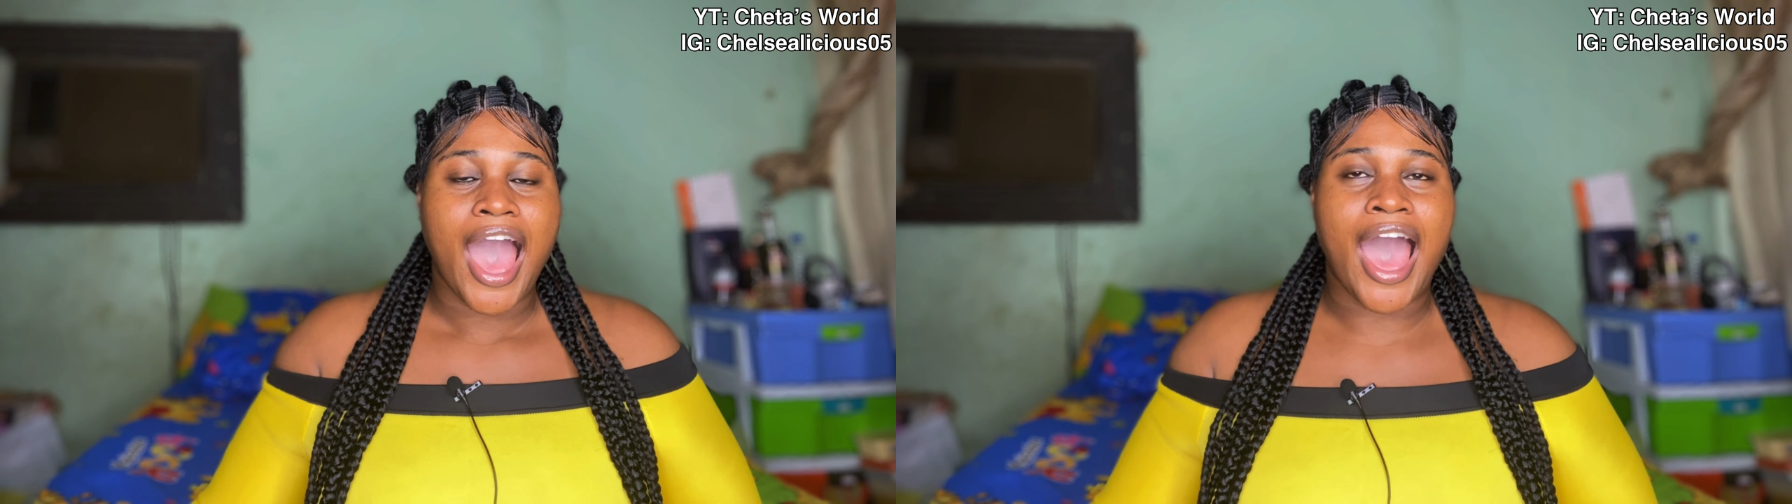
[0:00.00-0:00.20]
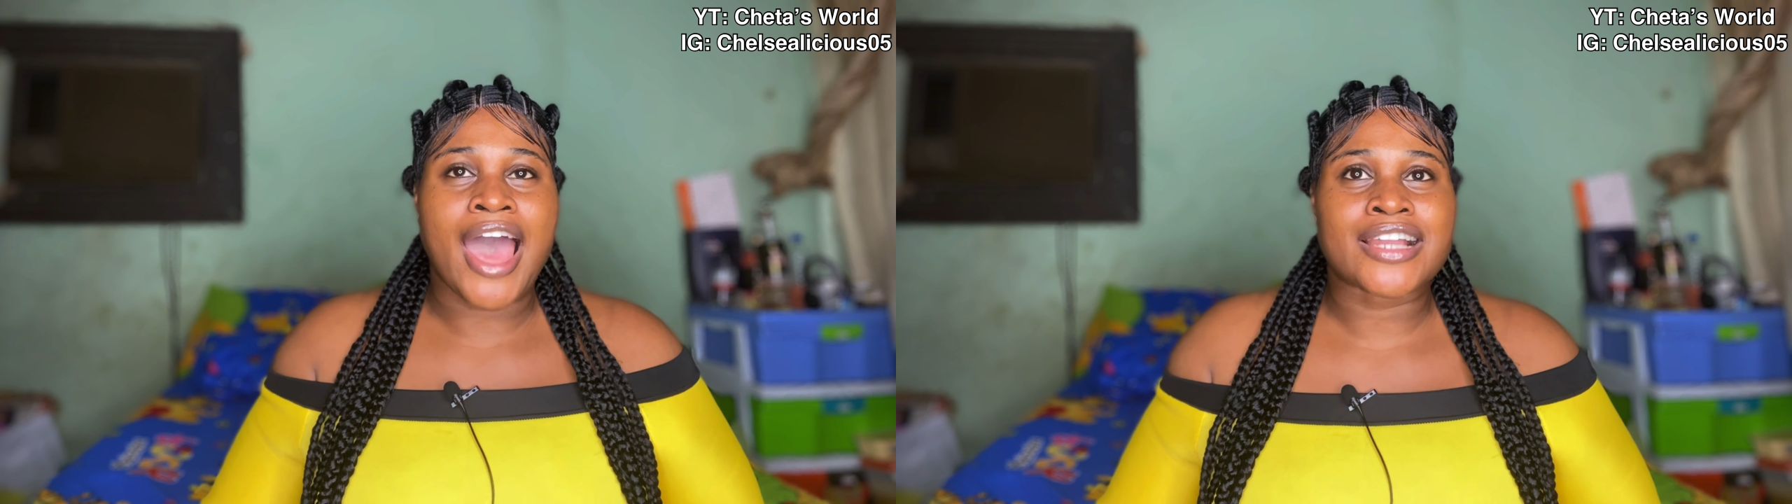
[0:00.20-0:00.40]

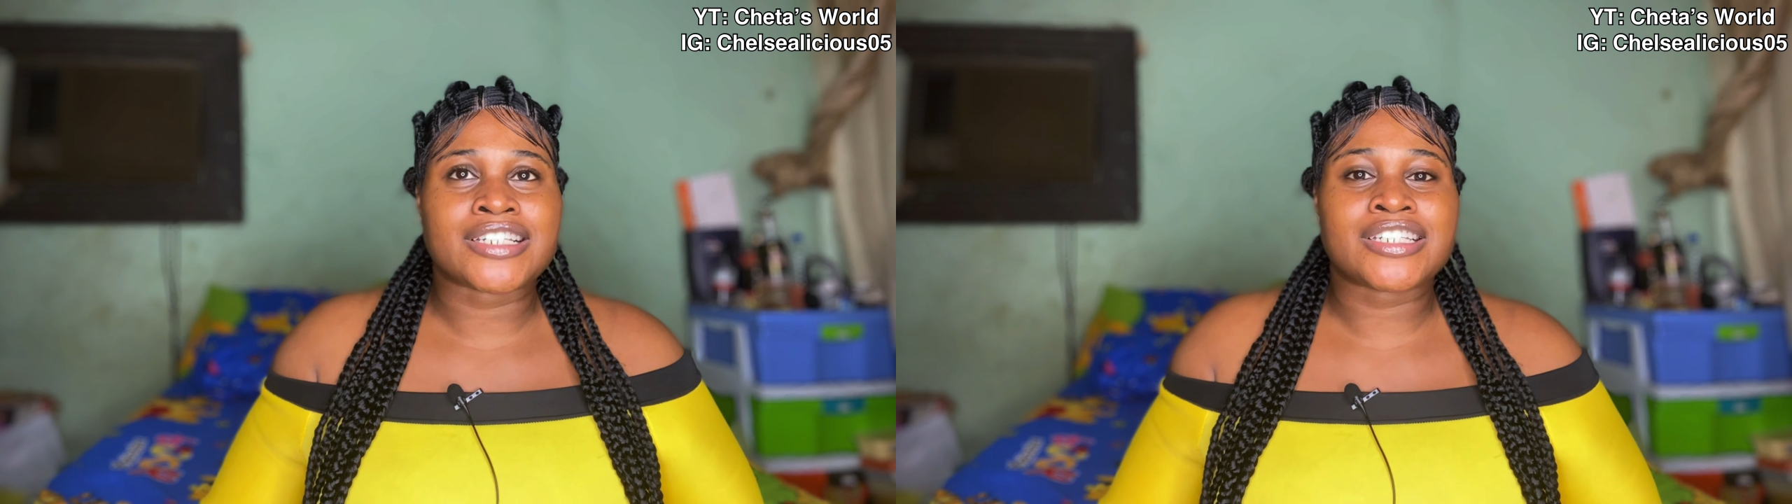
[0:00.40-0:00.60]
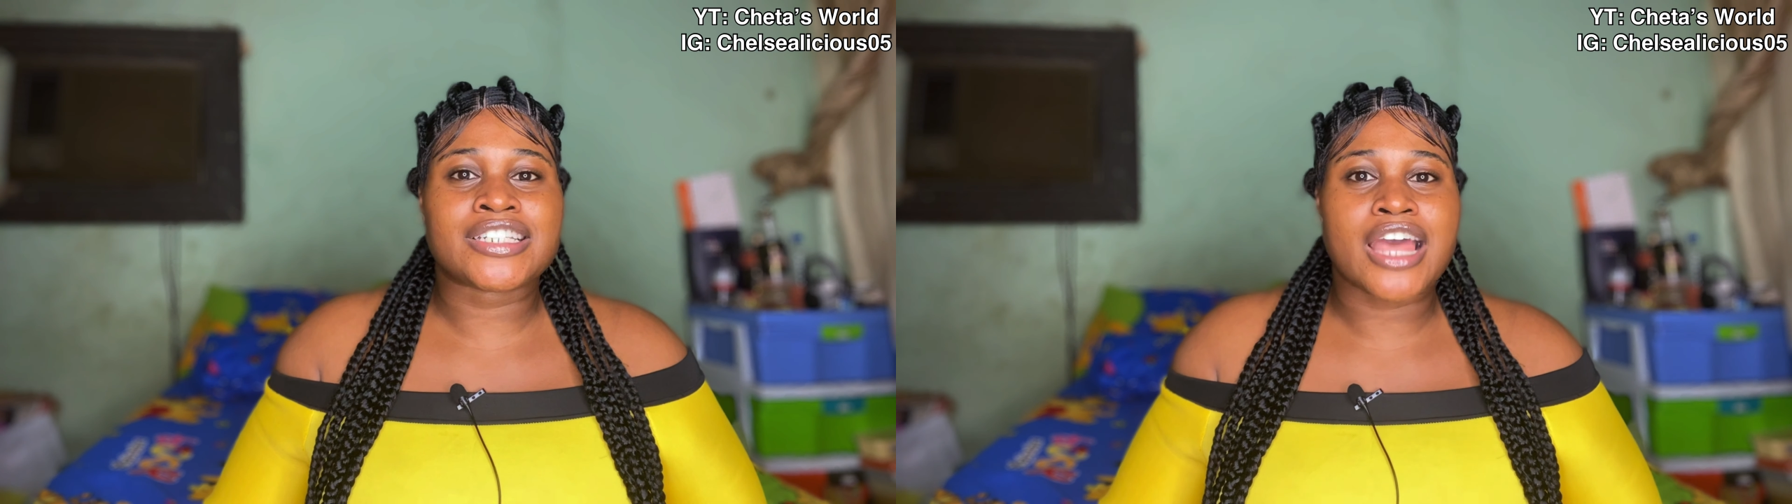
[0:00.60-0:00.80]

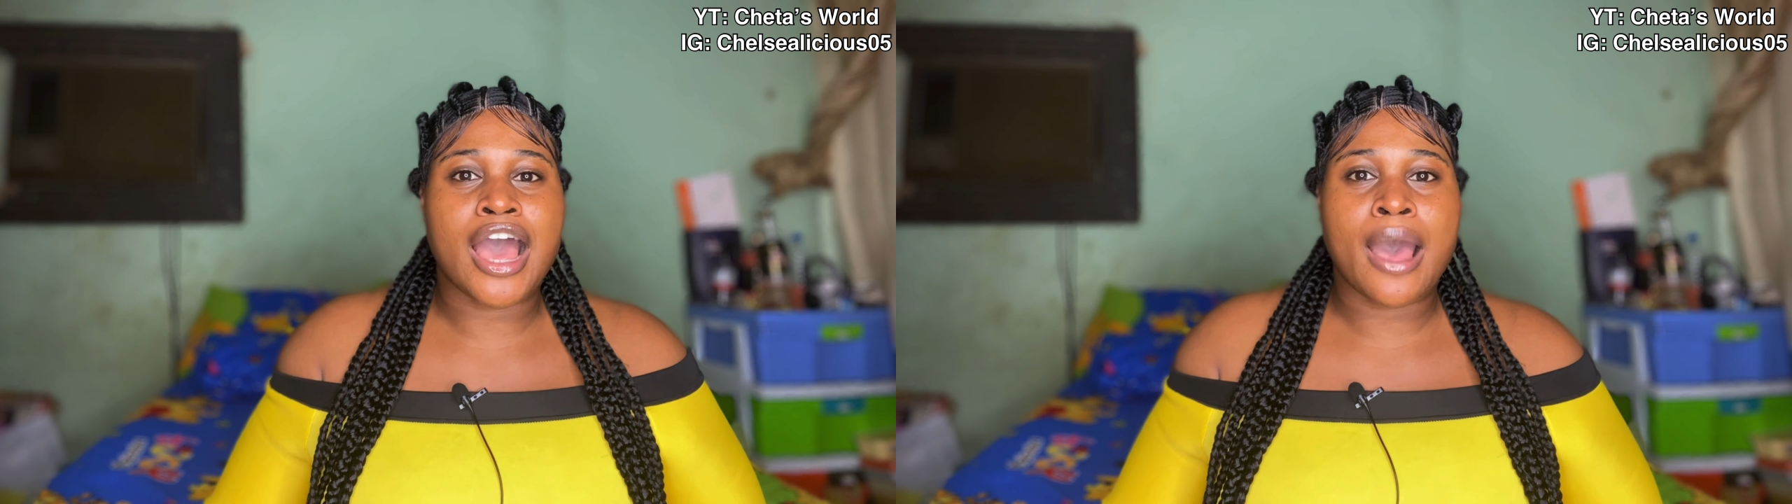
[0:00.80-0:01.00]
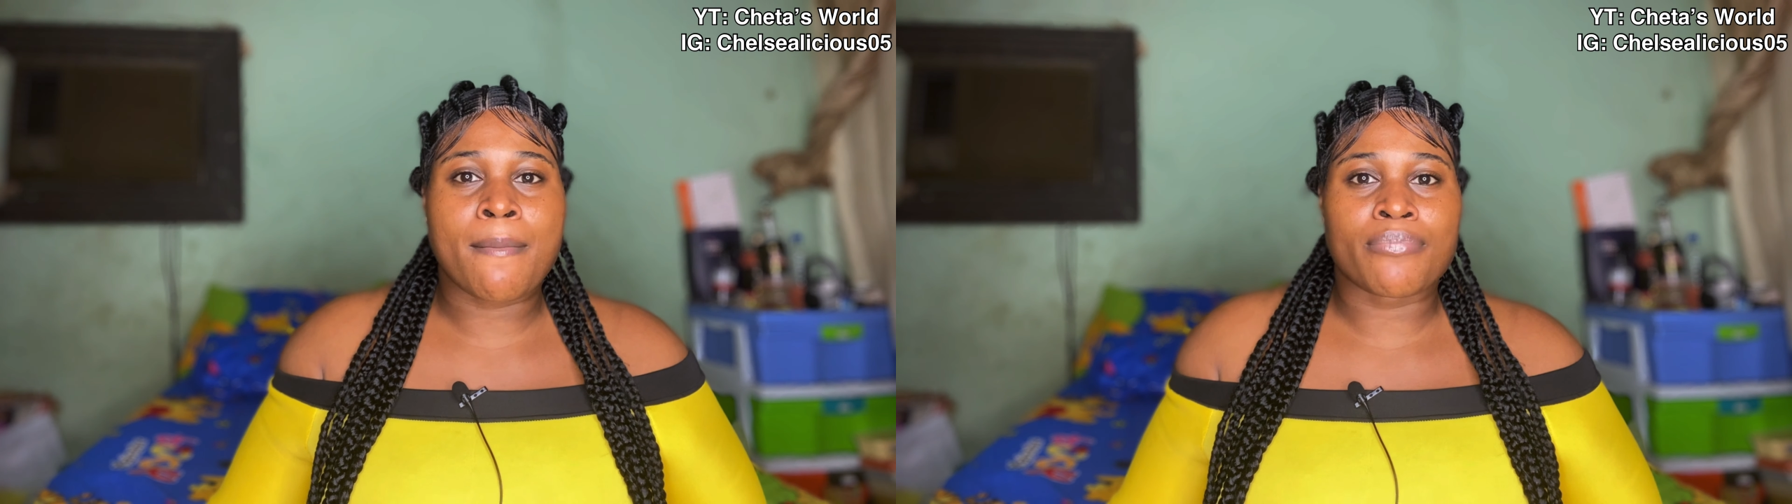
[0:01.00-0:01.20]
And
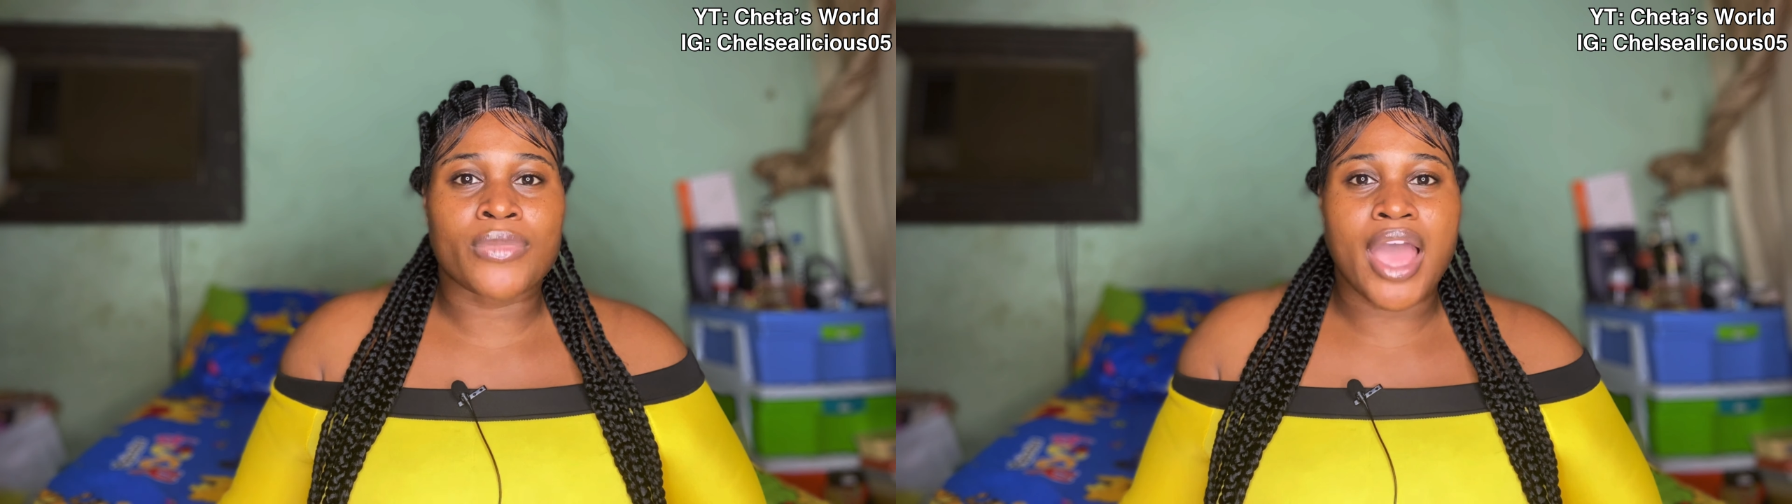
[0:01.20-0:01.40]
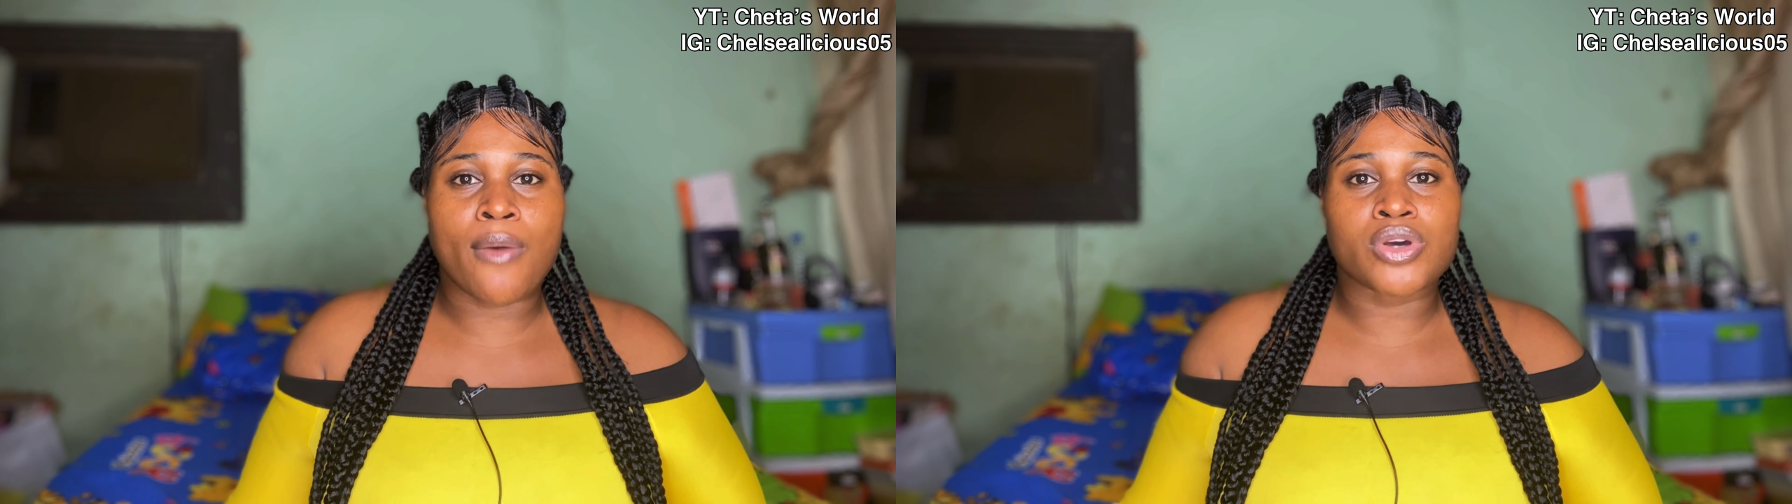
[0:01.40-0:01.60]
I